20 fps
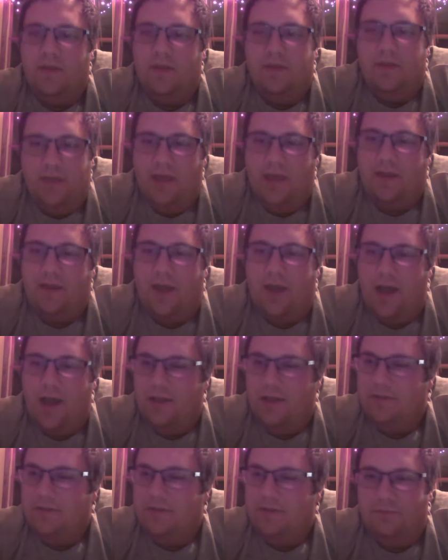Yeah,
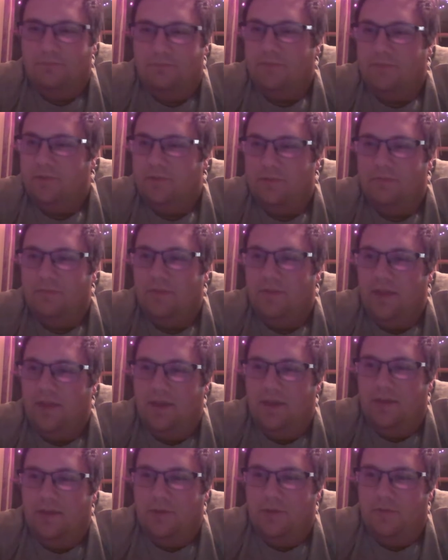Colin, the
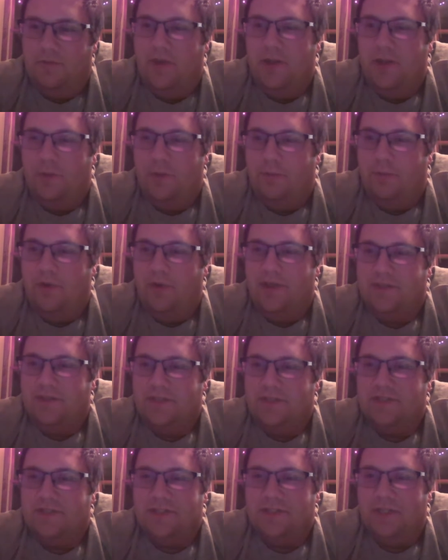radio Briggs
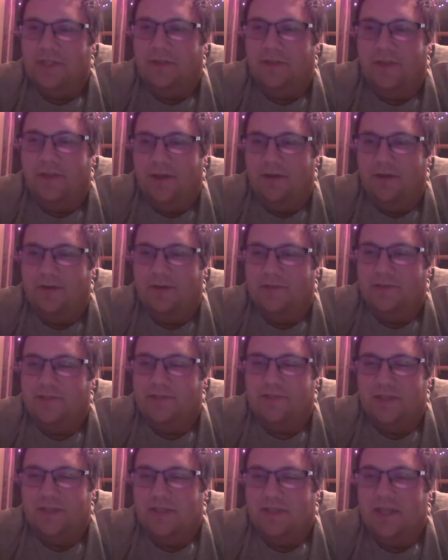is still there. It
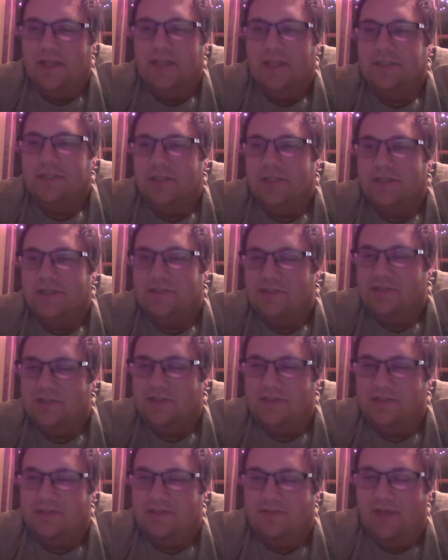exists. It
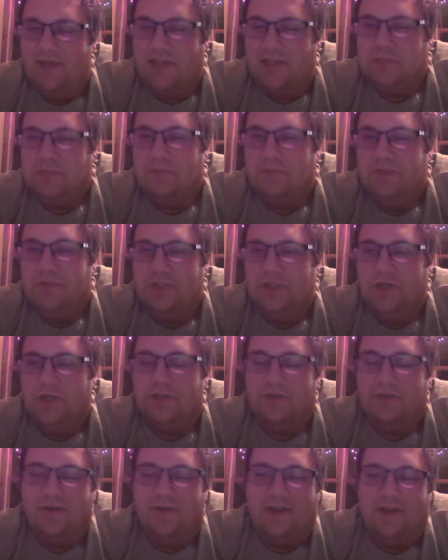hasn't been
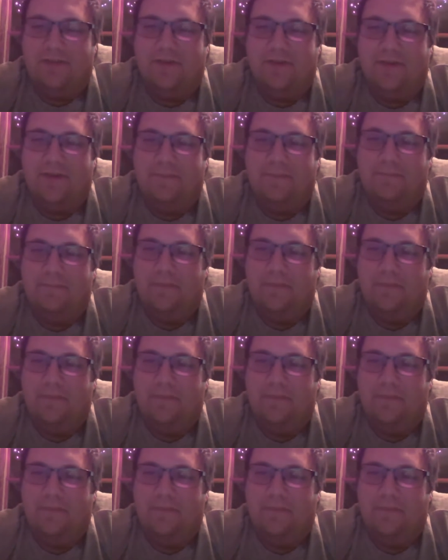junked or anything.